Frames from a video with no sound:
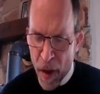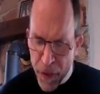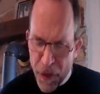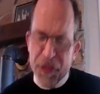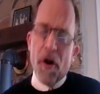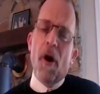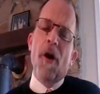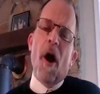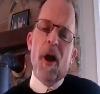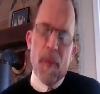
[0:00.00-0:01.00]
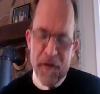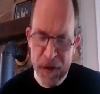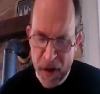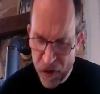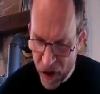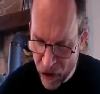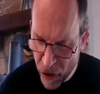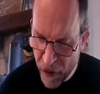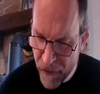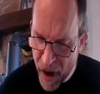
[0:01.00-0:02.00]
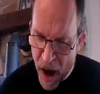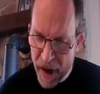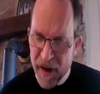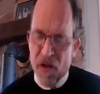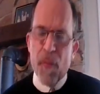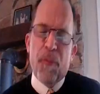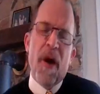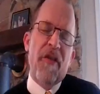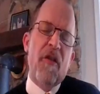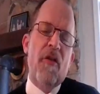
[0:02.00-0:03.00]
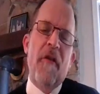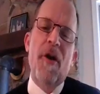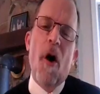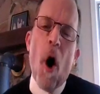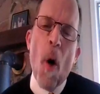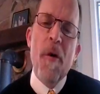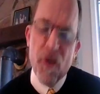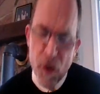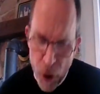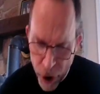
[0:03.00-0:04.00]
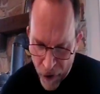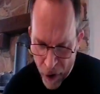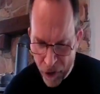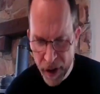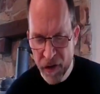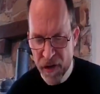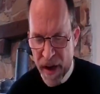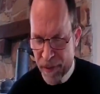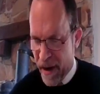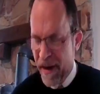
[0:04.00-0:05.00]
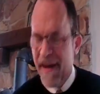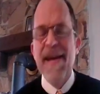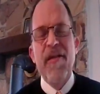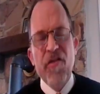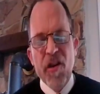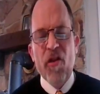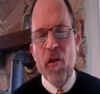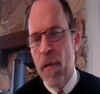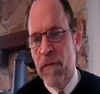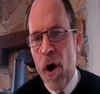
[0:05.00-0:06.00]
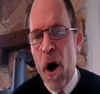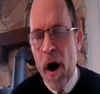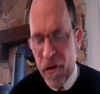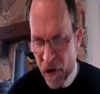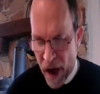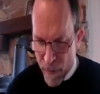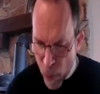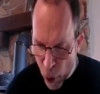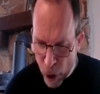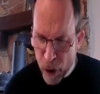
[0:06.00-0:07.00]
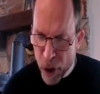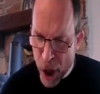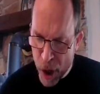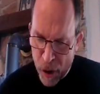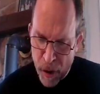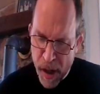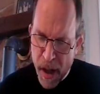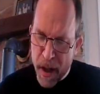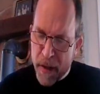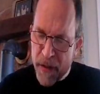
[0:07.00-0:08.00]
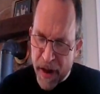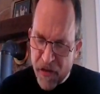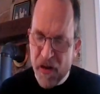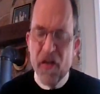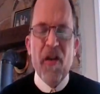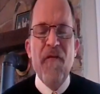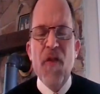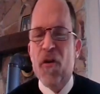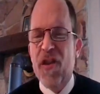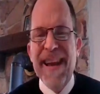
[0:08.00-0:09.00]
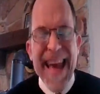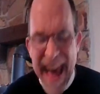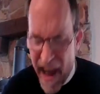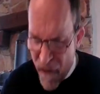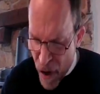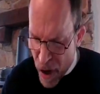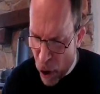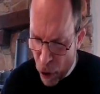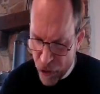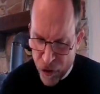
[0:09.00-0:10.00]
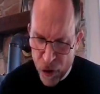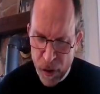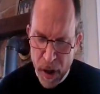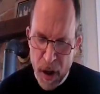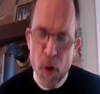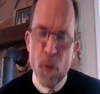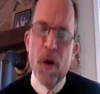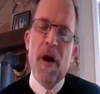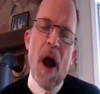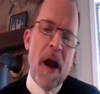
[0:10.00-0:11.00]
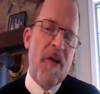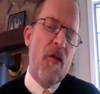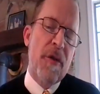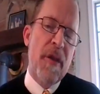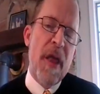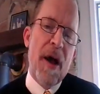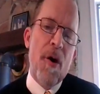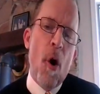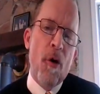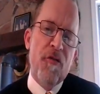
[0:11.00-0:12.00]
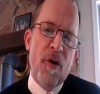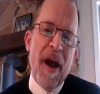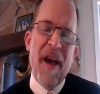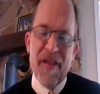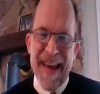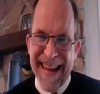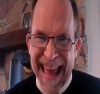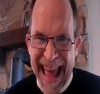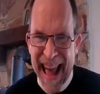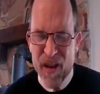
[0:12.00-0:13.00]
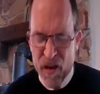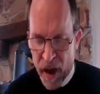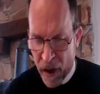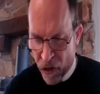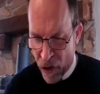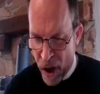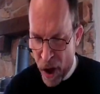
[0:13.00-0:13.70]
The third argument for the existence of God is the presence of an almost universally accepted system of laws, a moral code that exists in virtually every culture, regardless of whether that culture has had access